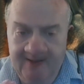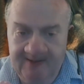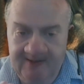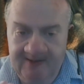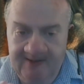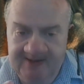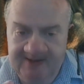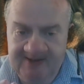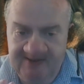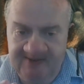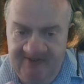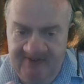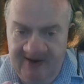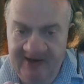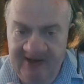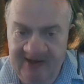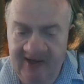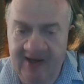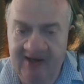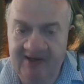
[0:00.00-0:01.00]
That's a
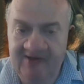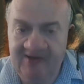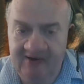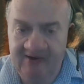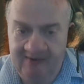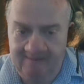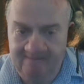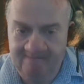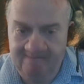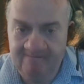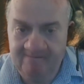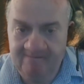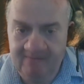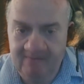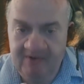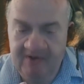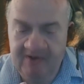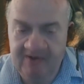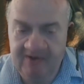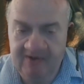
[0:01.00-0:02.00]
fine line there.
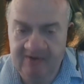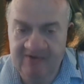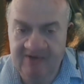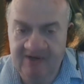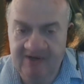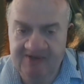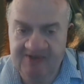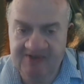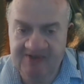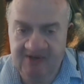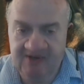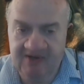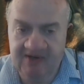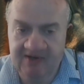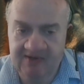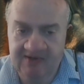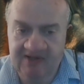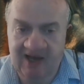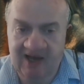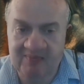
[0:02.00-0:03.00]
And that's a
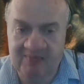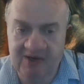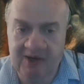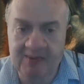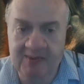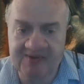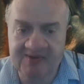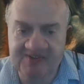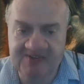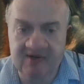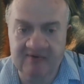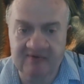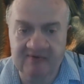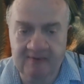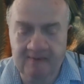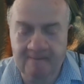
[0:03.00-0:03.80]
topic in itself.